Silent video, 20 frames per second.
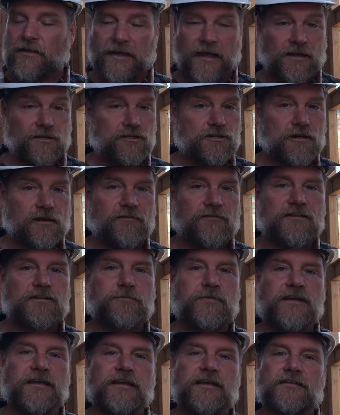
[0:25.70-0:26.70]
guest service
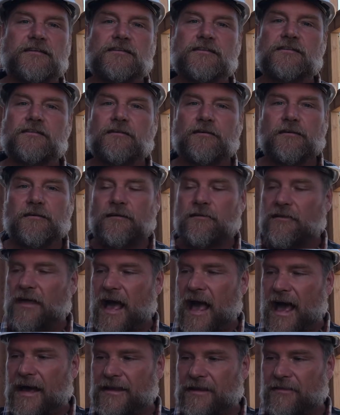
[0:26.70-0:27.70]
piece,
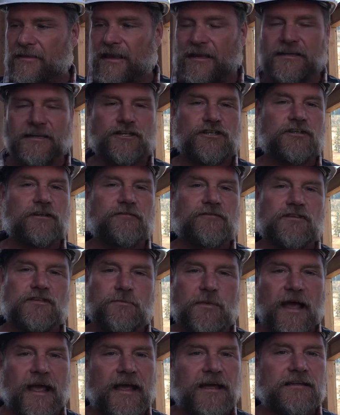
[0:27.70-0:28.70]
the addition of
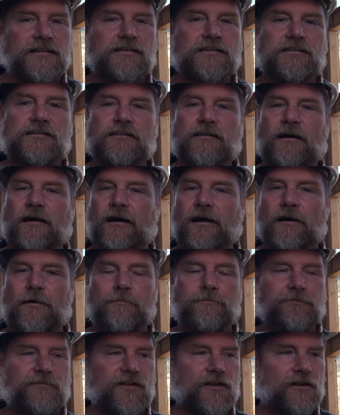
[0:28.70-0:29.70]
space,
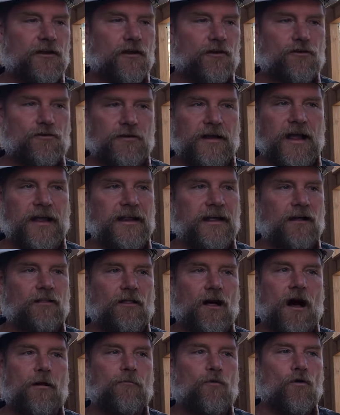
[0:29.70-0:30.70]
creating a
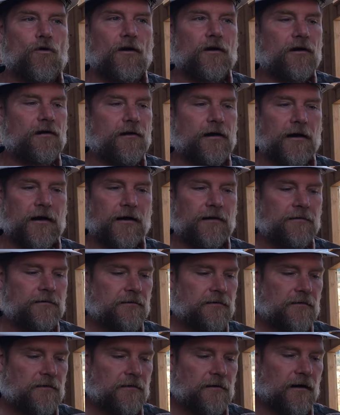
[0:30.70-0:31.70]
lot more
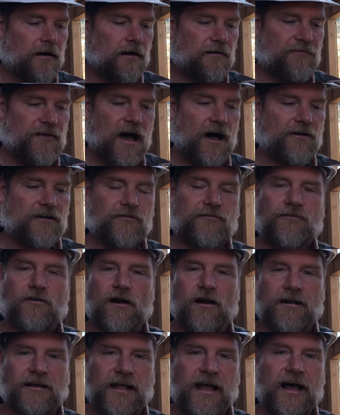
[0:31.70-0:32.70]
value for
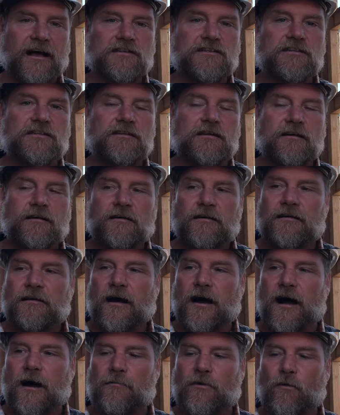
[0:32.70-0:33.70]
our guests.
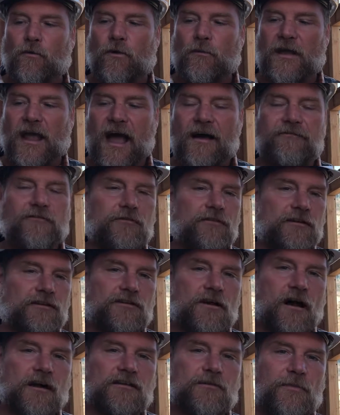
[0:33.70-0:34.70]
But what we haven't really
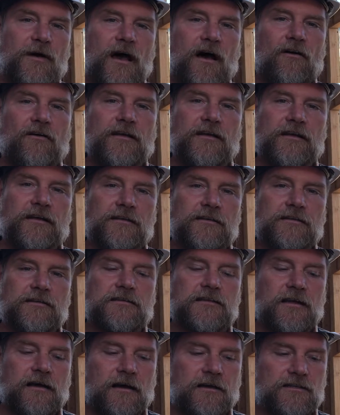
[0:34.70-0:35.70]
talked about is
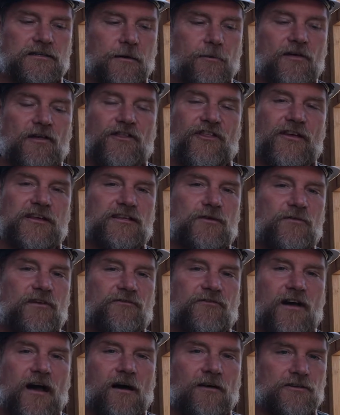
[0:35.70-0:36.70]
some of the things that we
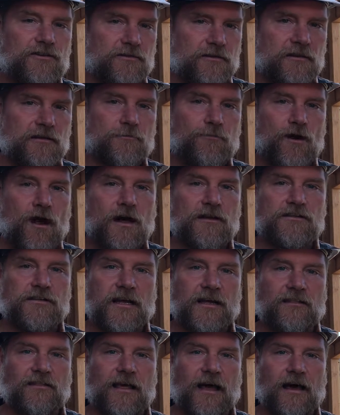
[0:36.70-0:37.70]
found during the
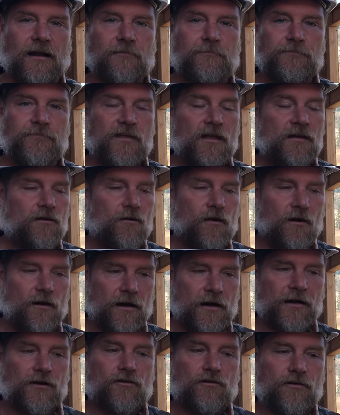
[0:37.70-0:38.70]
project that
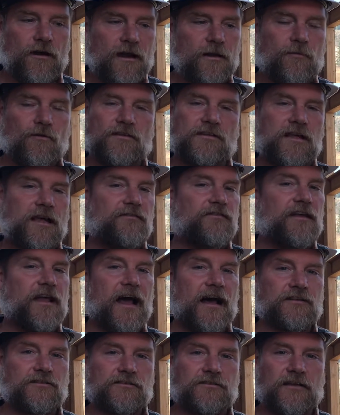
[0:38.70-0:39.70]
were incredible safety
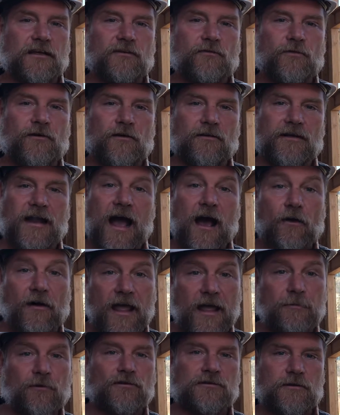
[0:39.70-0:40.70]
hazards that we're now
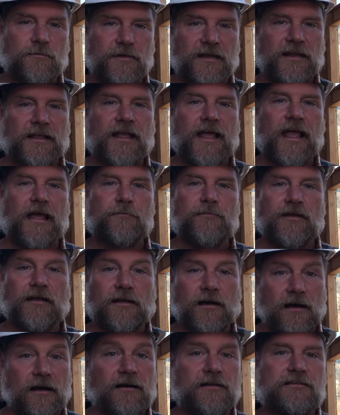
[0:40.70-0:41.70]
able to mitigate
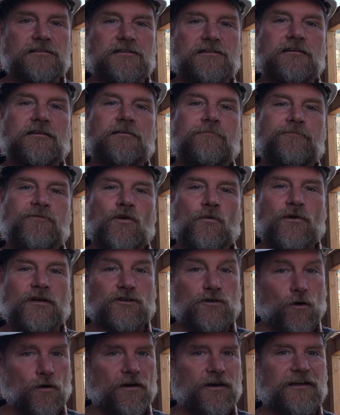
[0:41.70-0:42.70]
because we
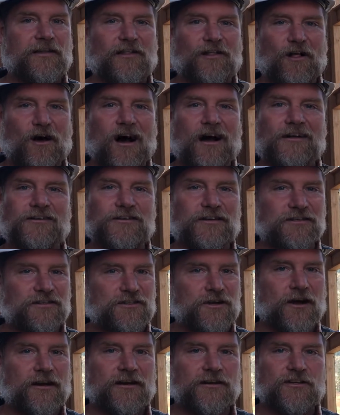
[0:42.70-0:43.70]
tore into the lodge and
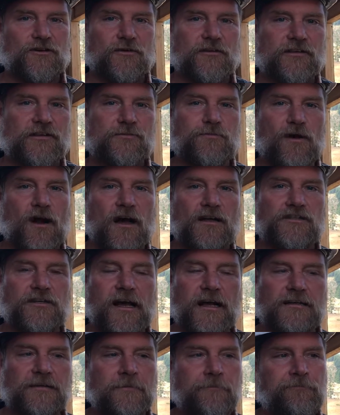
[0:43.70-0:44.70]
started doing this
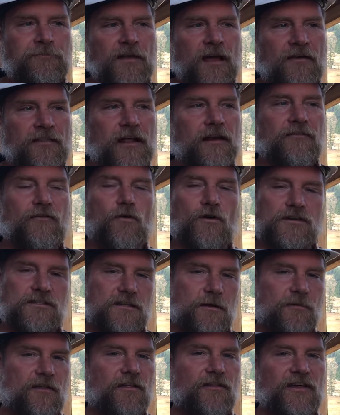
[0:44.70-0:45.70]
project. And then of course
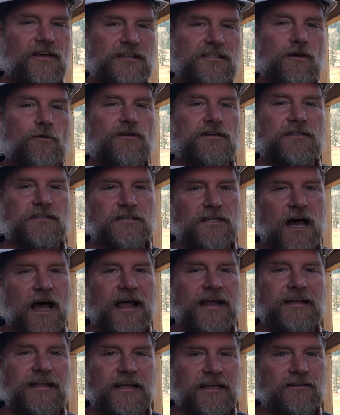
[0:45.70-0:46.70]
some of the things that were
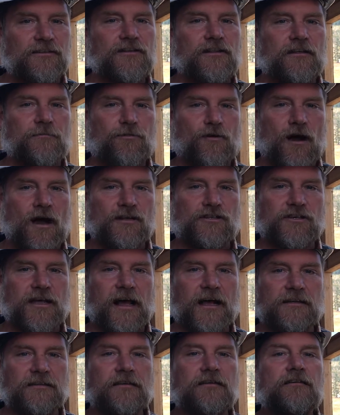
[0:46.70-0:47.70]
designed into the
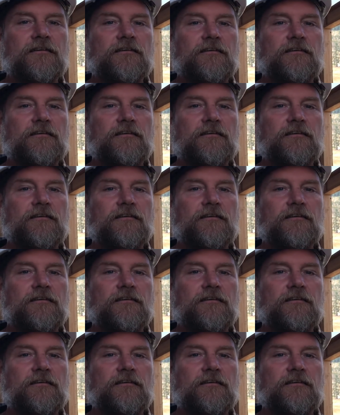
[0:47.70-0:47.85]
project